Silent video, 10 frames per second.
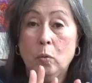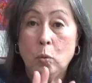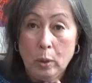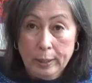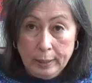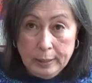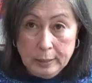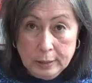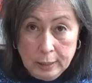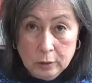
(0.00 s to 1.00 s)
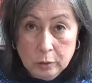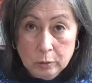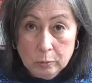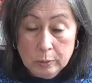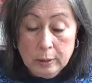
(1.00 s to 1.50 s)
What I can tell
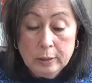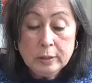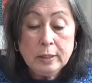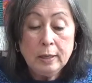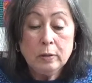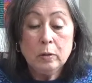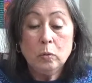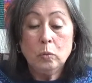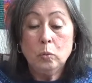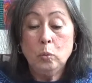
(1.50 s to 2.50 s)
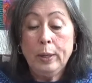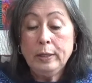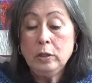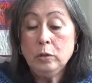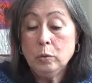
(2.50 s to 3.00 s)
you is that
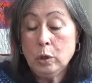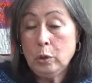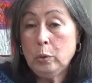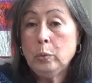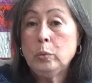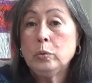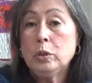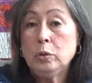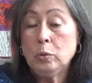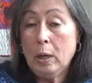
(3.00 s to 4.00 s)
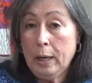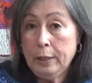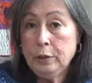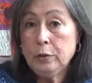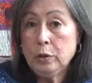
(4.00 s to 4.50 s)
when you go to
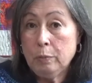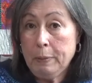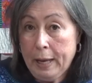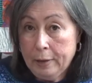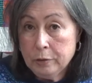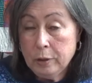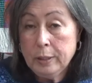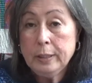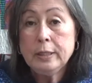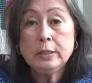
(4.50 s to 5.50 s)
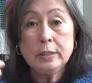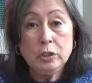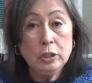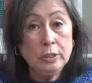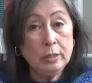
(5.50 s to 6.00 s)
iron your pattern on, it's
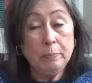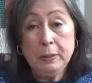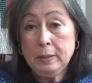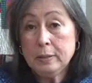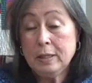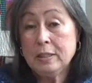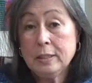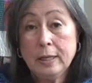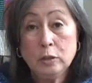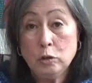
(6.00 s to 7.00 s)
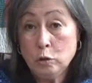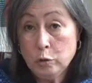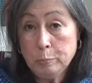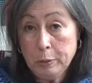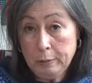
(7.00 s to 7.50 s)
just a piece, it's like
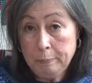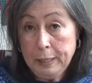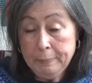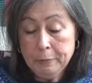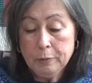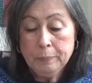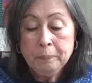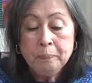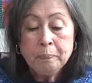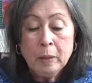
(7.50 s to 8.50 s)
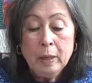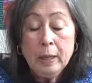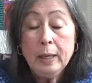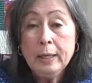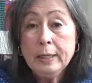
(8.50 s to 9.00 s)
newsprint paper,
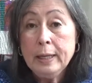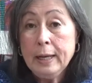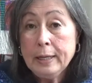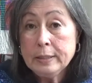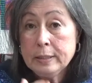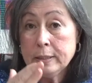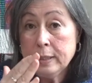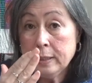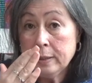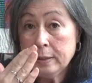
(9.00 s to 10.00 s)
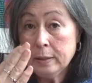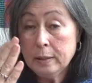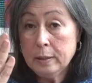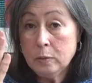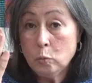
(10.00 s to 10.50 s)
and it has the
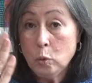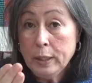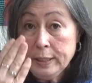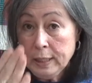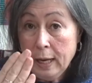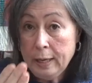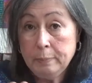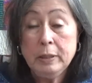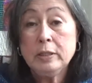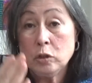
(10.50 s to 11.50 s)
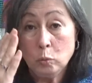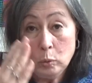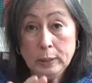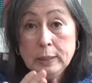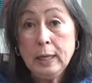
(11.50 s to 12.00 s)
it's a
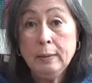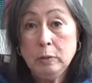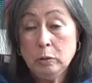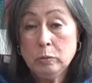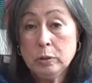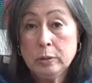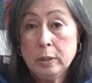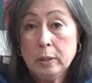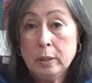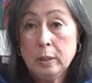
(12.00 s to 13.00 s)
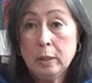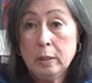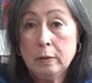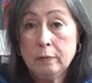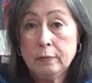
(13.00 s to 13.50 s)
one-time use
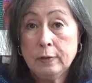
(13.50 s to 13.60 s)
of,